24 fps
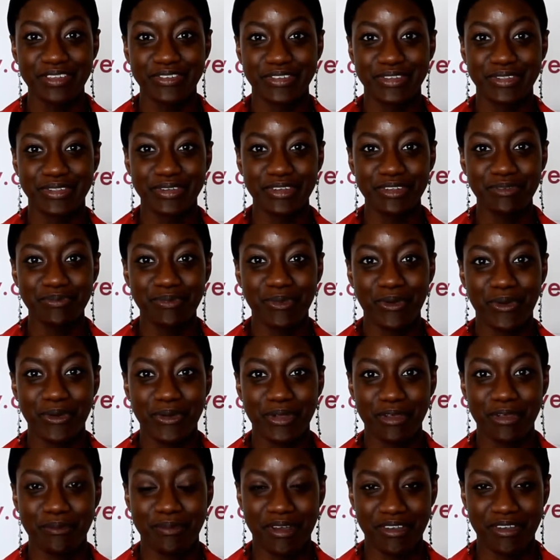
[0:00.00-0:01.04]
To learn
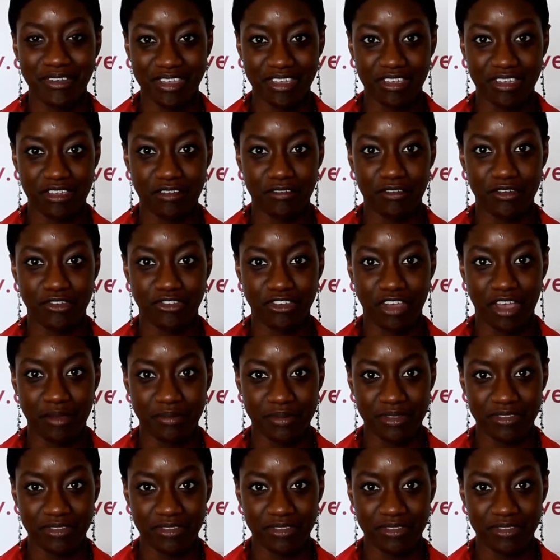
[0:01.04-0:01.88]
more about caregiver job